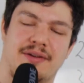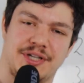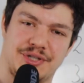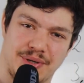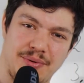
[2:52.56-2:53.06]

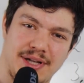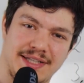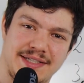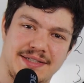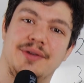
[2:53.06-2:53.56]
that you know all
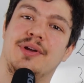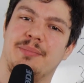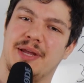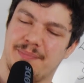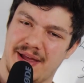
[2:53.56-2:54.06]
this, you can
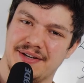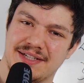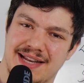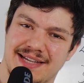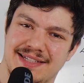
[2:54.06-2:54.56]
make better
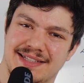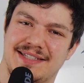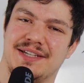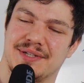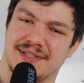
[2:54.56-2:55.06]
slicing
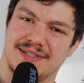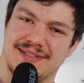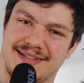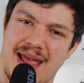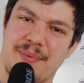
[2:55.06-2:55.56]
decisions.
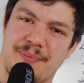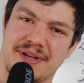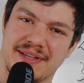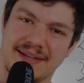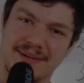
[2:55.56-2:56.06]
Happy
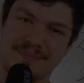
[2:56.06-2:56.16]
printing!